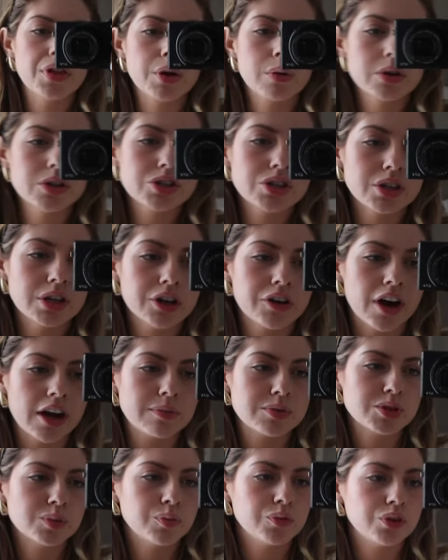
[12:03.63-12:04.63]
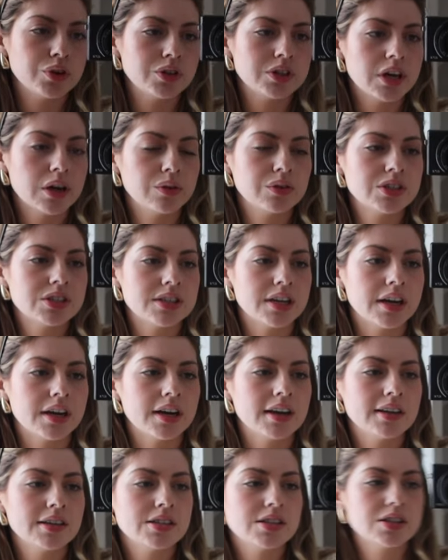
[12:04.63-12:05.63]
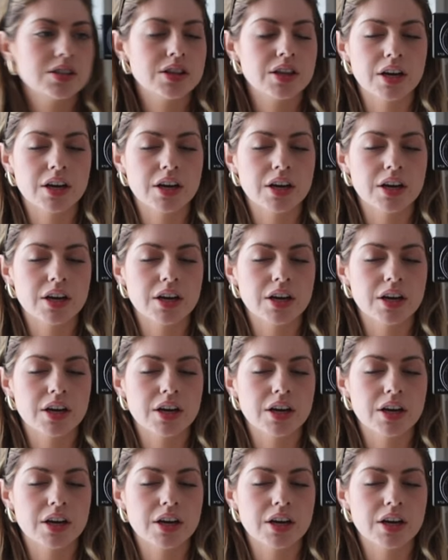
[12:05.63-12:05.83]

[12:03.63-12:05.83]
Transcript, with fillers: think we're just gonna grab some food downstairs.